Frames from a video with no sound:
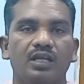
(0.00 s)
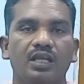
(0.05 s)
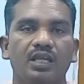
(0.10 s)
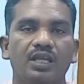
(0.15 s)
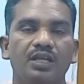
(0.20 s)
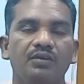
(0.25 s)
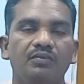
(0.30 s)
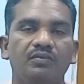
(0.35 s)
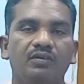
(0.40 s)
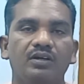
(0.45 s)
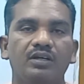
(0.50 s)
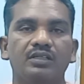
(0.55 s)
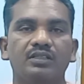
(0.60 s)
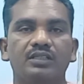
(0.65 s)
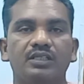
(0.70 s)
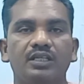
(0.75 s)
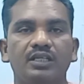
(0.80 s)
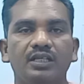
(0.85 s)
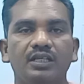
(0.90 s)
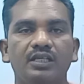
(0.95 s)
He
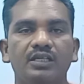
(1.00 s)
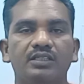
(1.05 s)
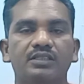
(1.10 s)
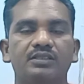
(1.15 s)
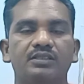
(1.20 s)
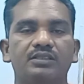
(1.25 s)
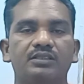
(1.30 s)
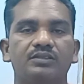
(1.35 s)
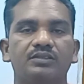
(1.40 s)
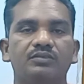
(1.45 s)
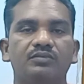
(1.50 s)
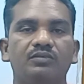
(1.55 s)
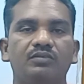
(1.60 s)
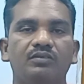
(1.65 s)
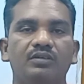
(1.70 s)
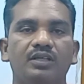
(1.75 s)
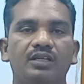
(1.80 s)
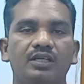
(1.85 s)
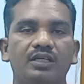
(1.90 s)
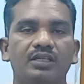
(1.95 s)
is
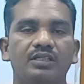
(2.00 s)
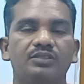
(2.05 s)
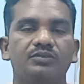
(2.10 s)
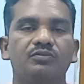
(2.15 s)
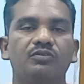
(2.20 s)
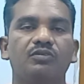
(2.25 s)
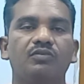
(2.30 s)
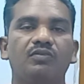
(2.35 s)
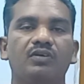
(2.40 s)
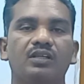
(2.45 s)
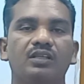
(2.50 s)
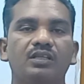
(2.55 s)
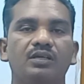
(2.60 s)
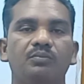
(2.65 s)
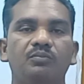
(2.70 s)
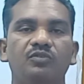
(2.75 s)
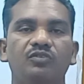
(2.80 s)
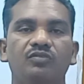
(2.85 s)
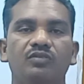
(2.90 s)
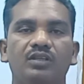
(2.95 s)
over
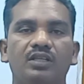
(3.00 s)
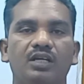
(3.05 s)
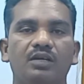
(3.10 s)
the moon.